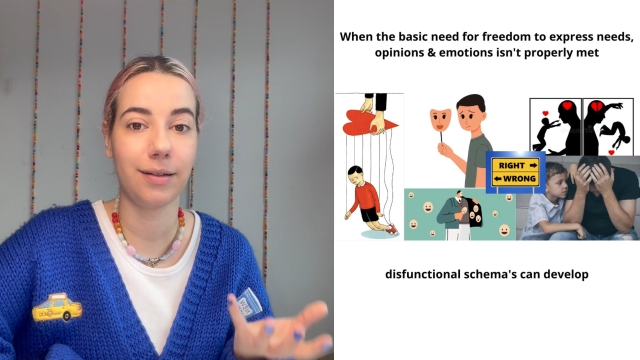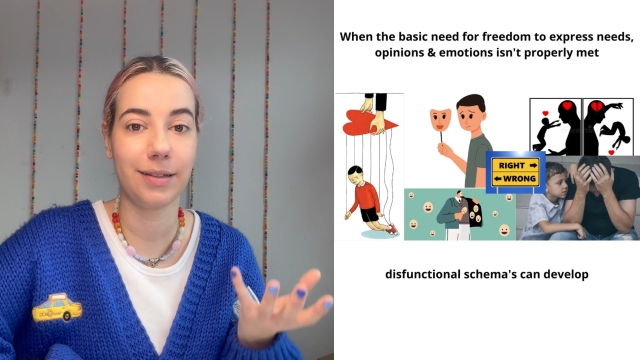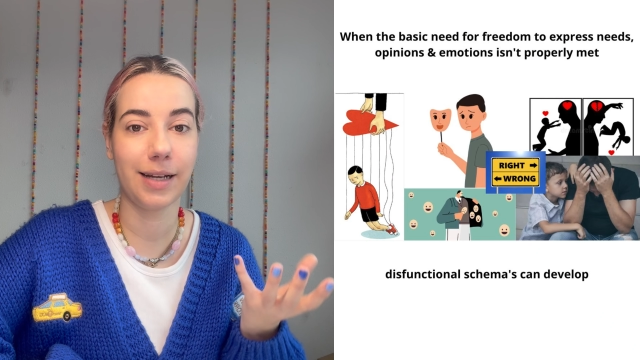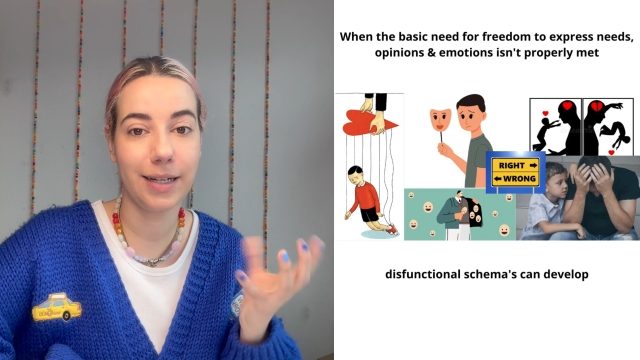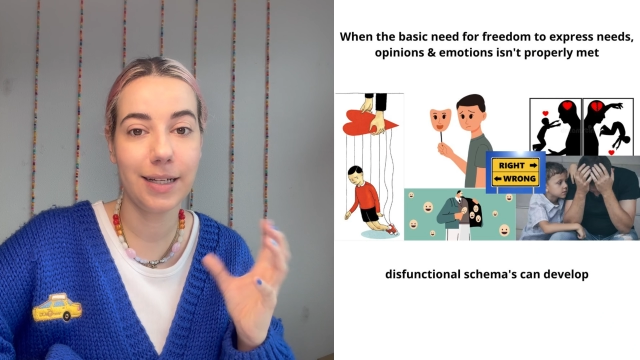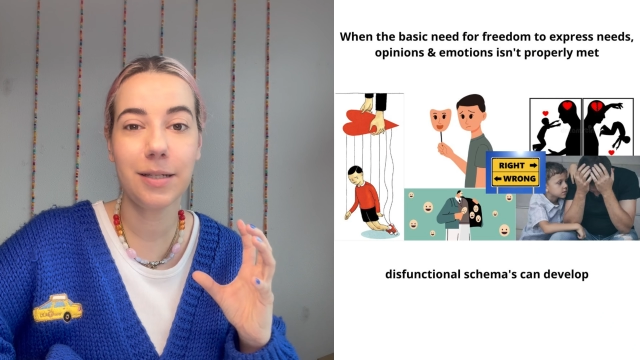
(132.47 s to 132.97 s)

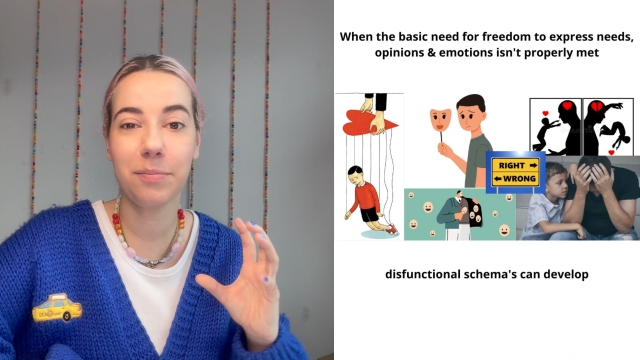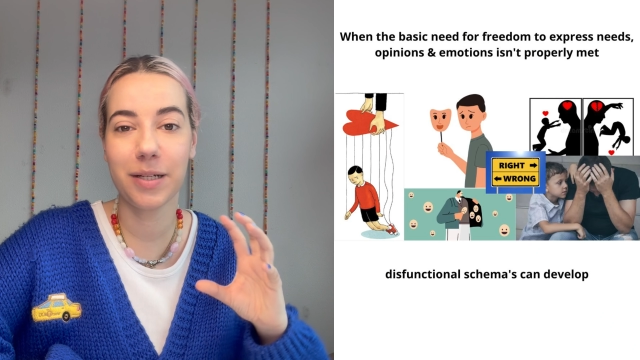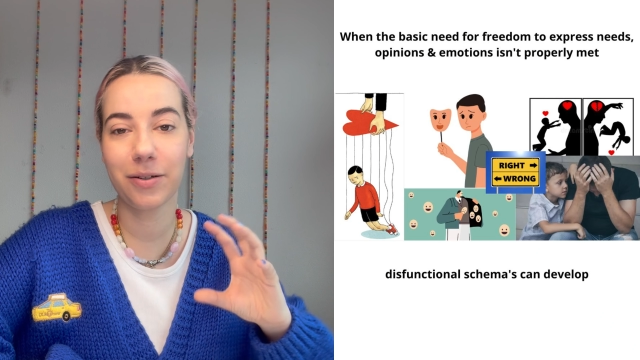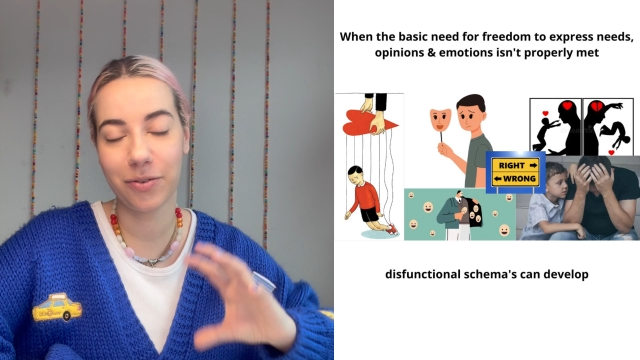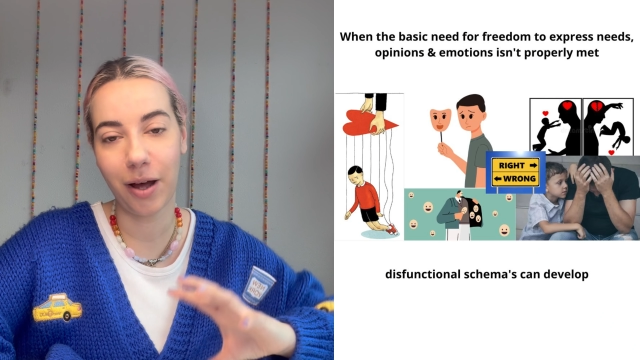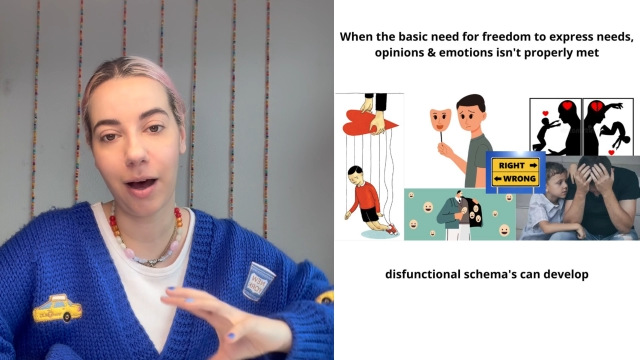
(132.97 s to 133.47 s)
That is a
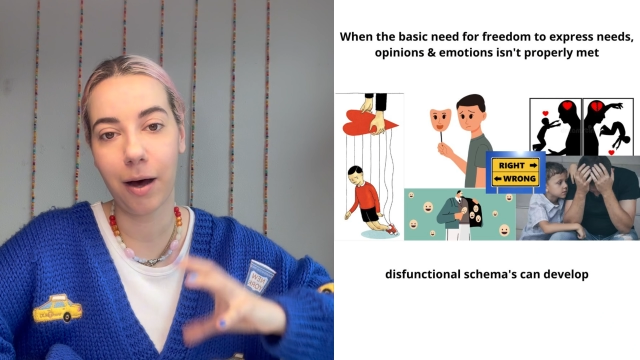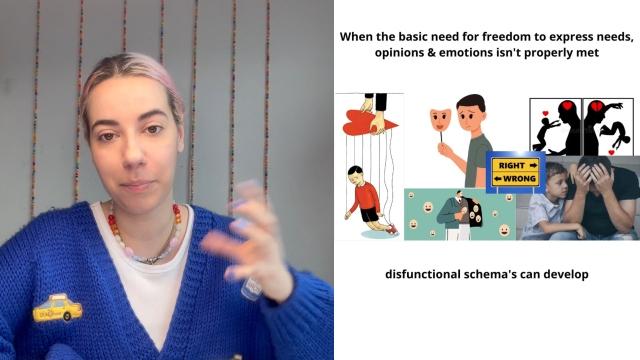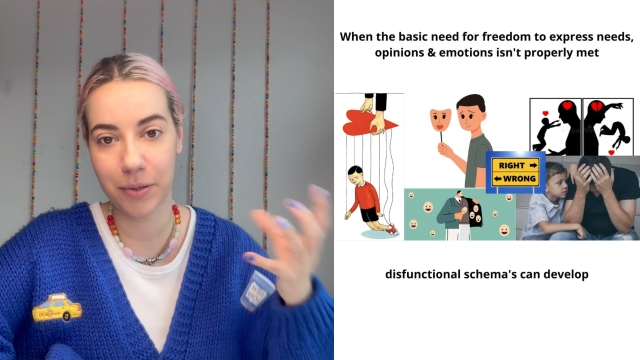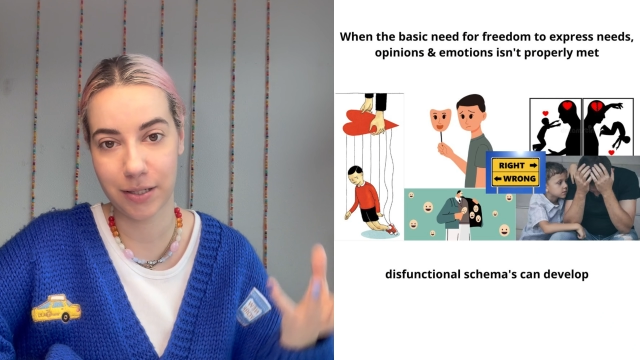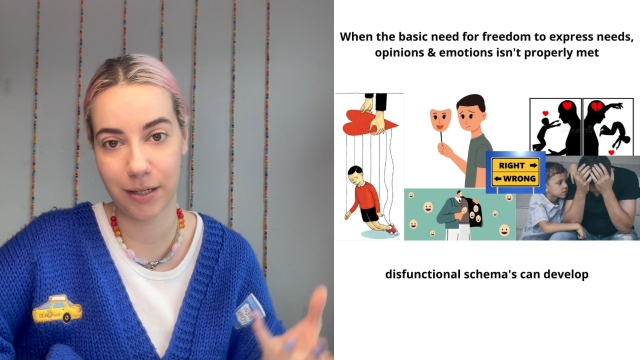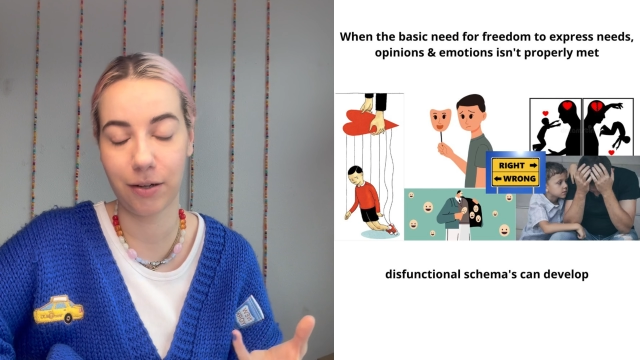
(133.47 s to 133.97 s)
bit of the
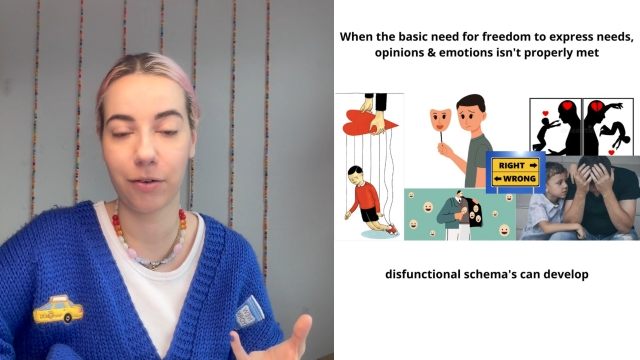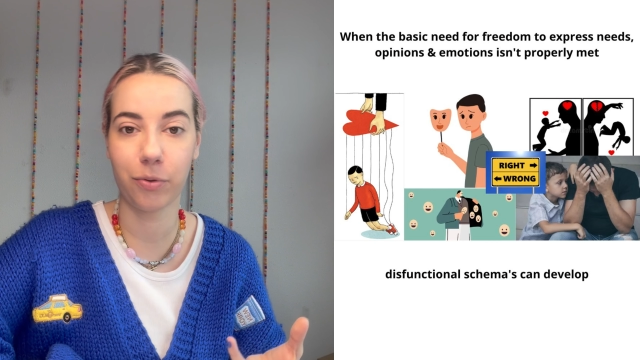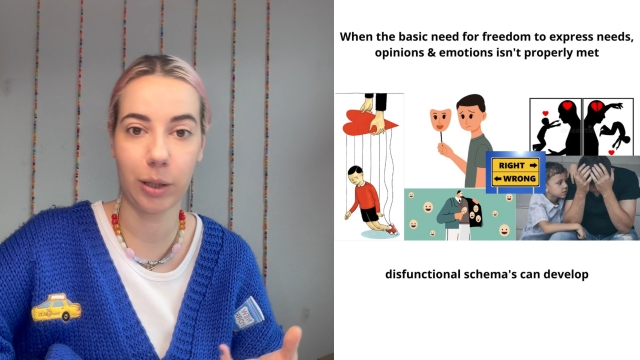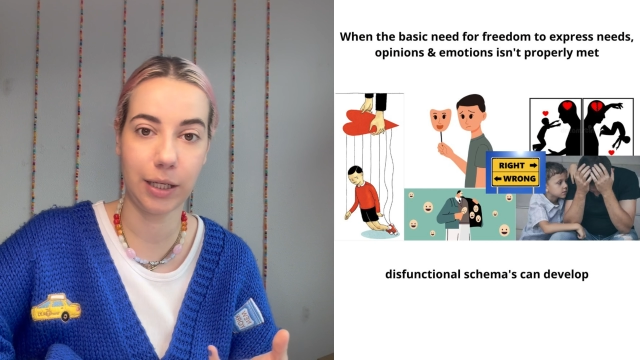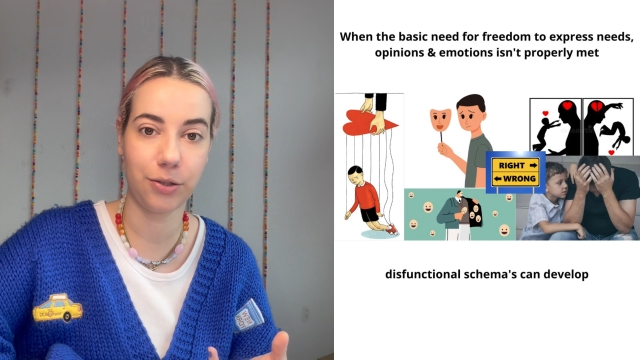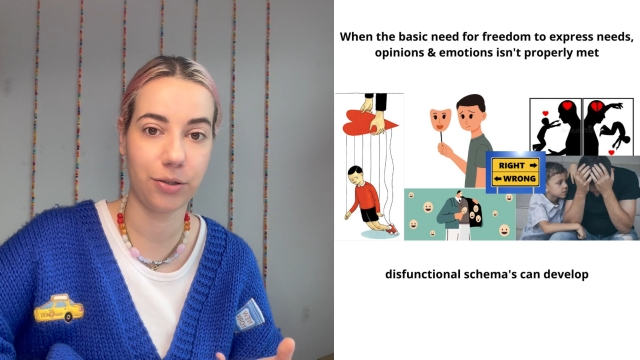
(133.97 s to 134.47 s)
opposite of
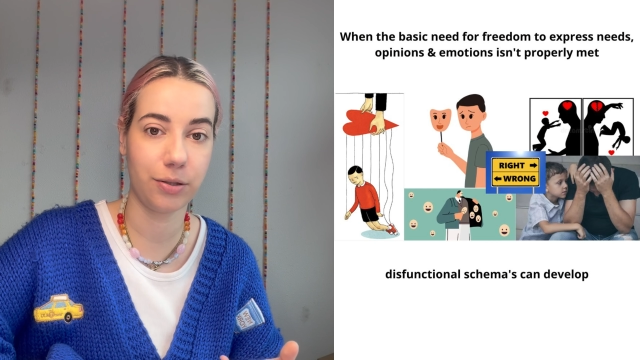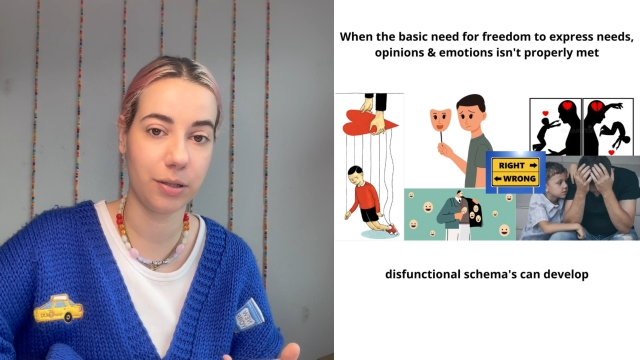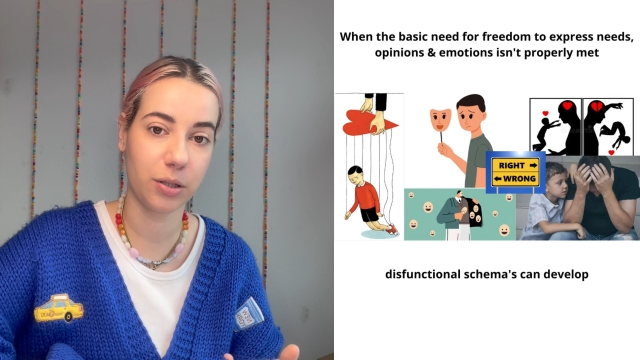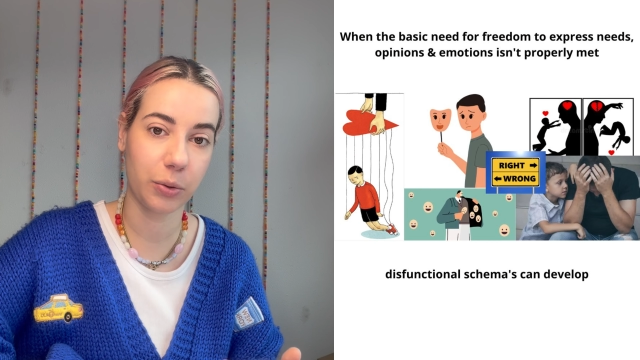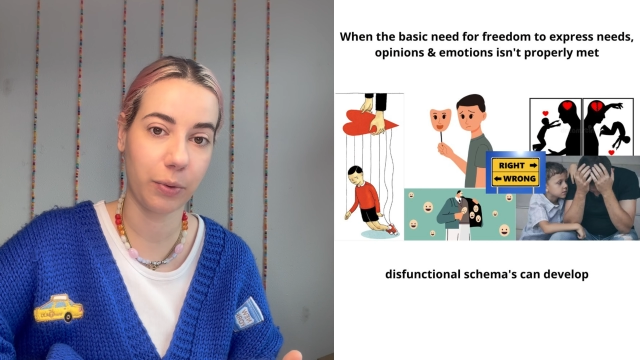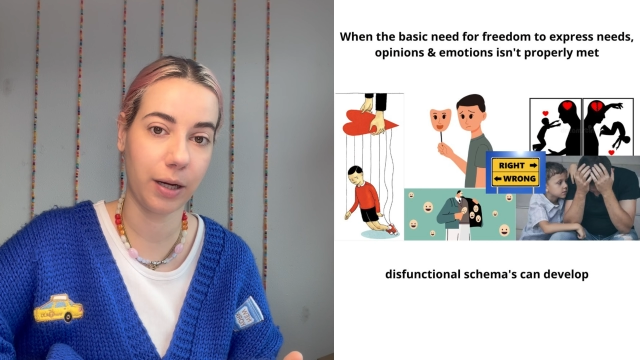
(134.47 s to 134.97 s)
what I just
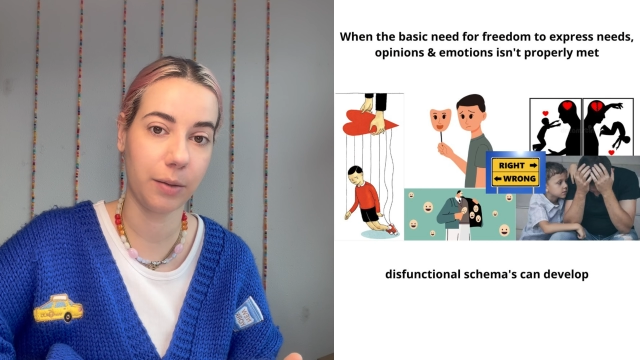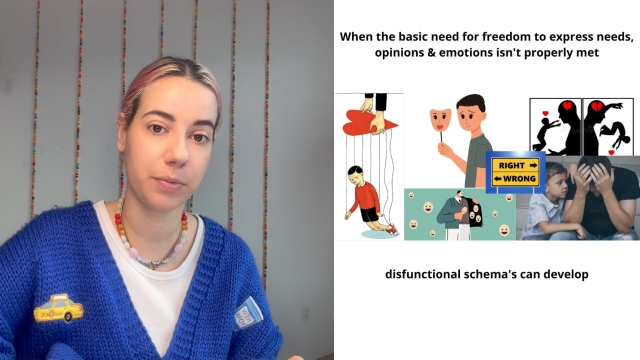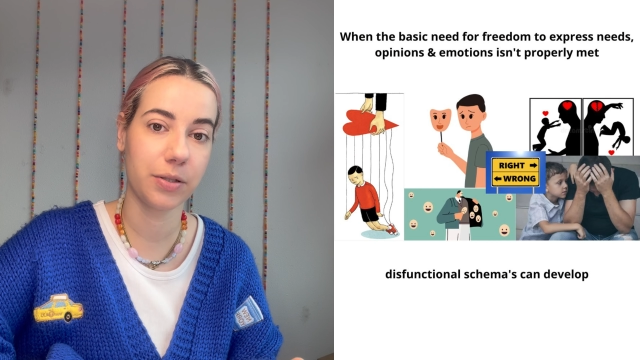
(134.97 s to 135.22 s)
described.